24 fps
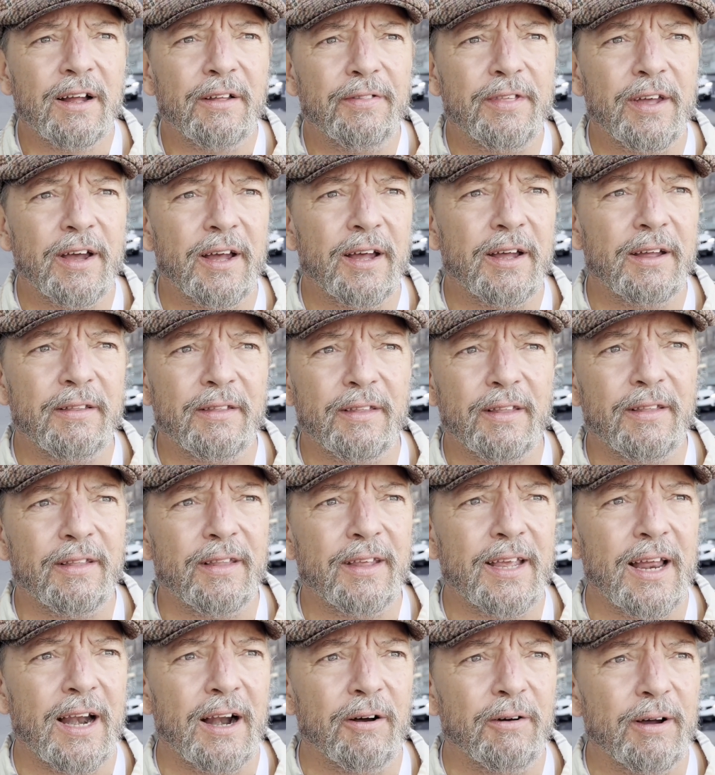It
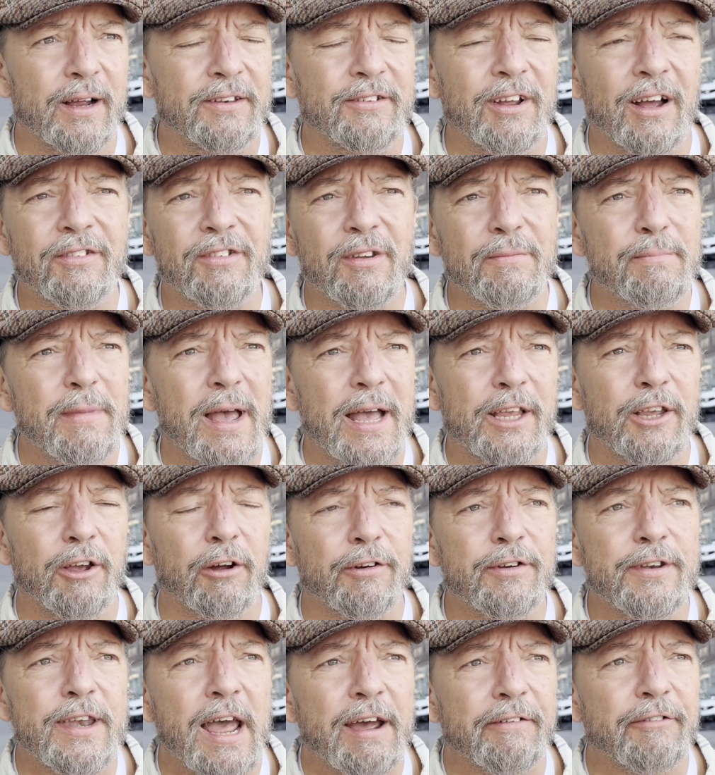doesn't matter. You're
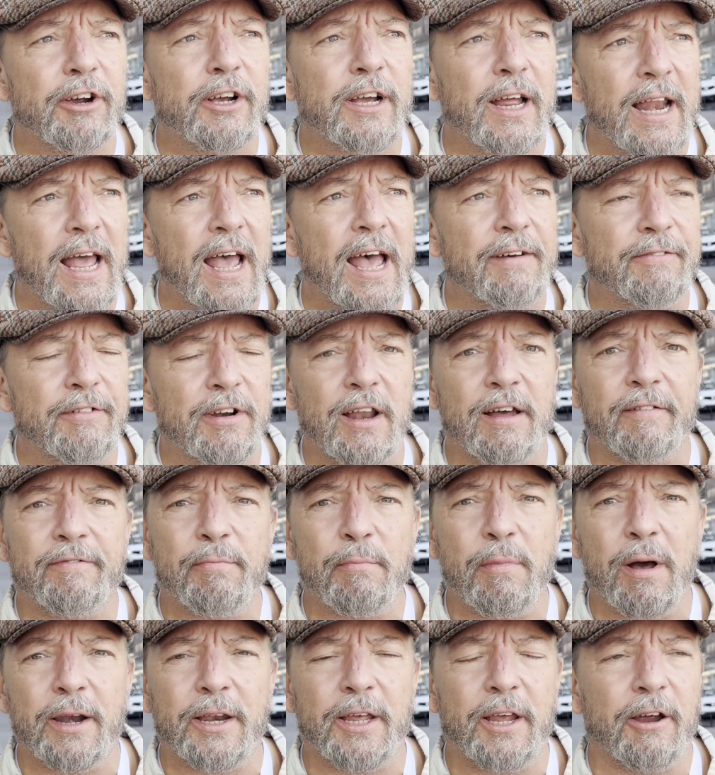never gonna have enough
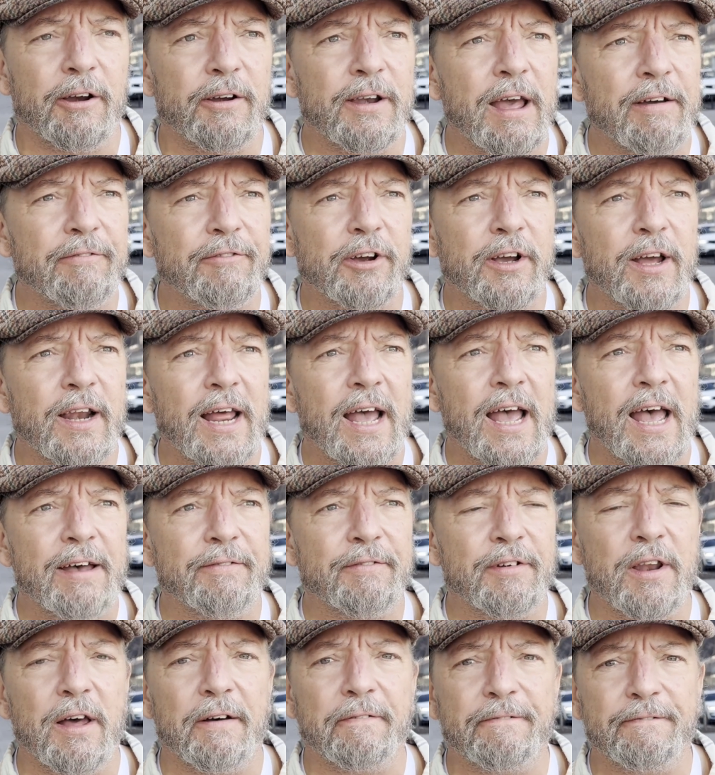money. You're never gonna have
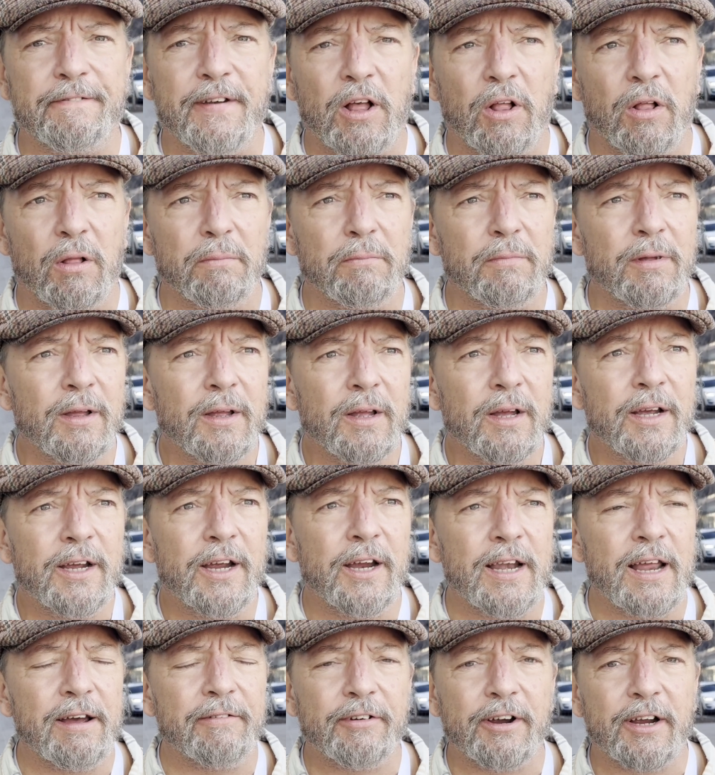enough film.
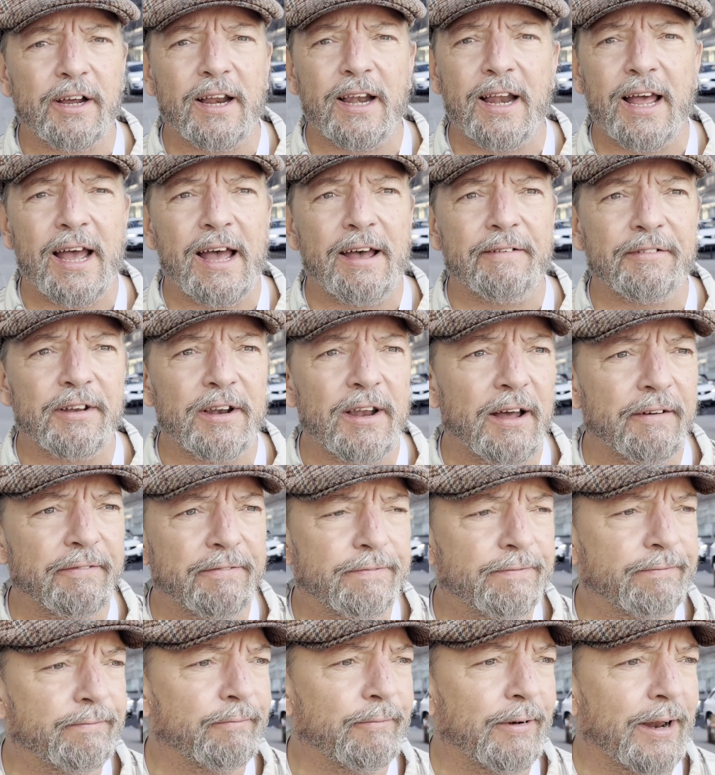Never gonna have enough
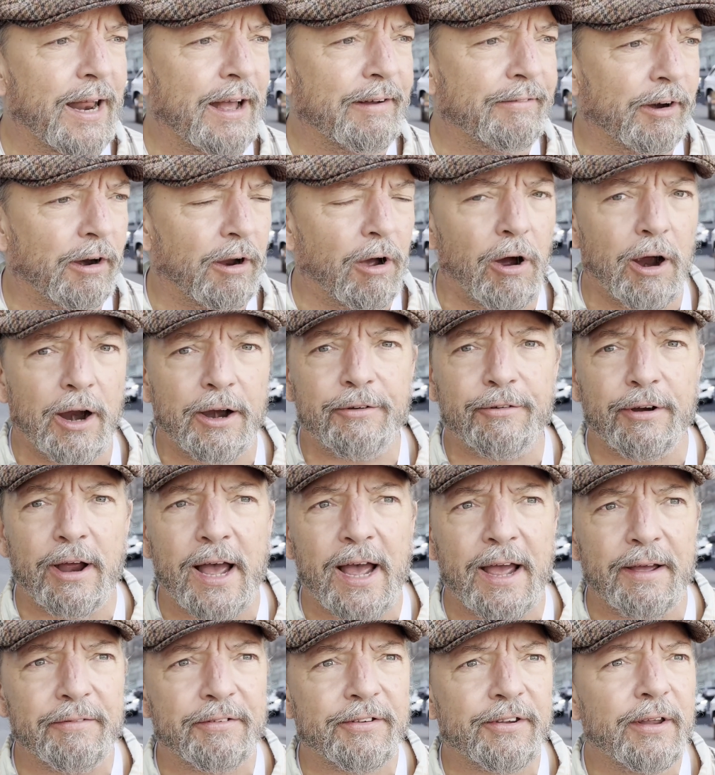whatever hard
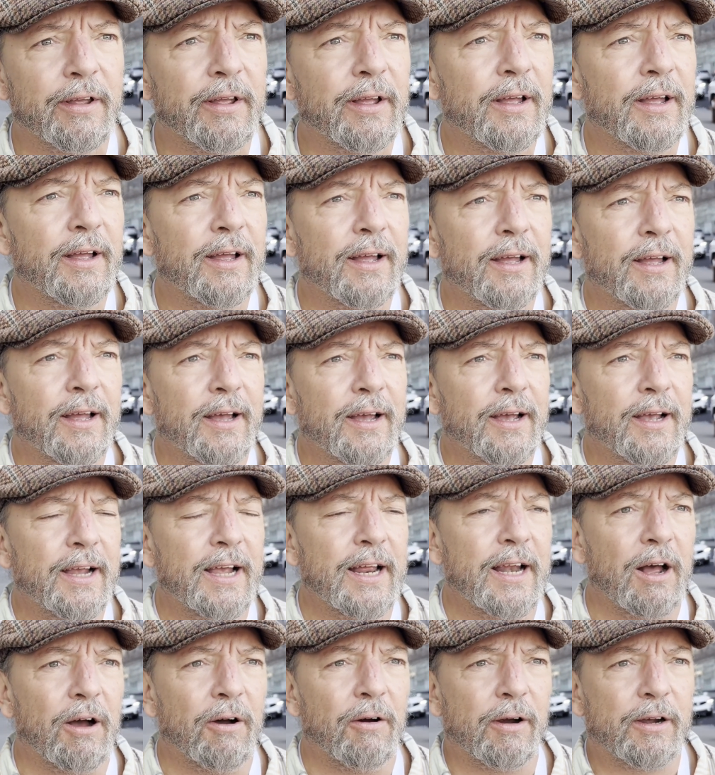drives,
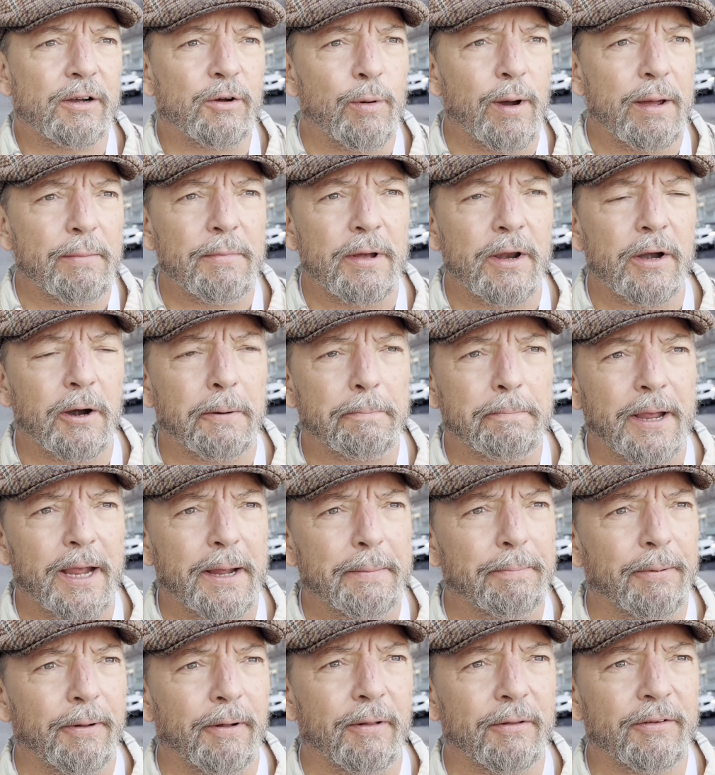or equipment or
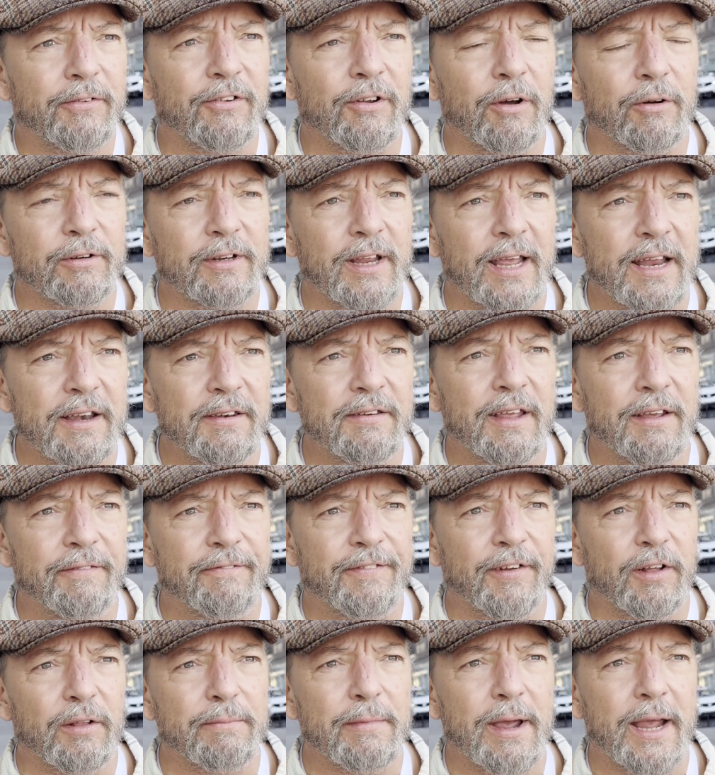people. So indie
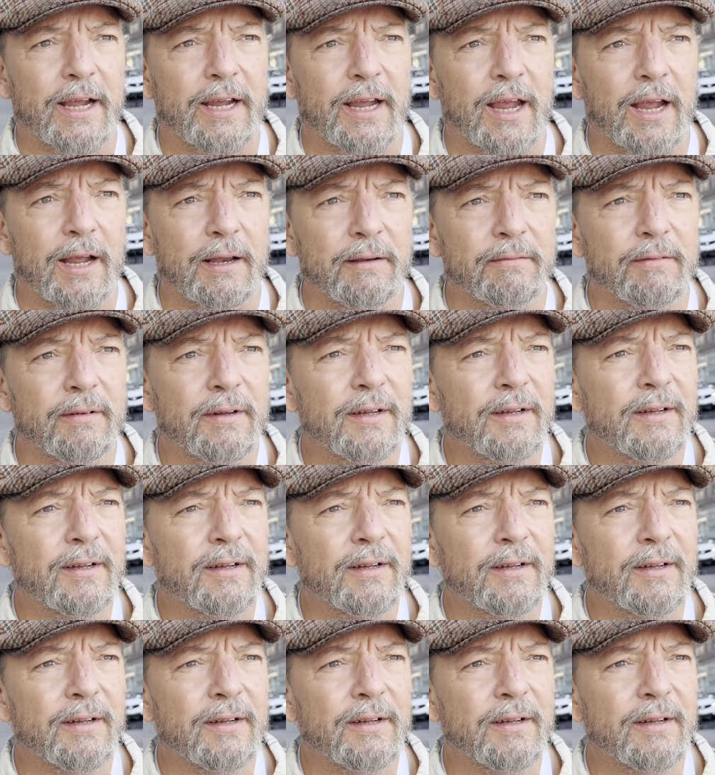filmmaking,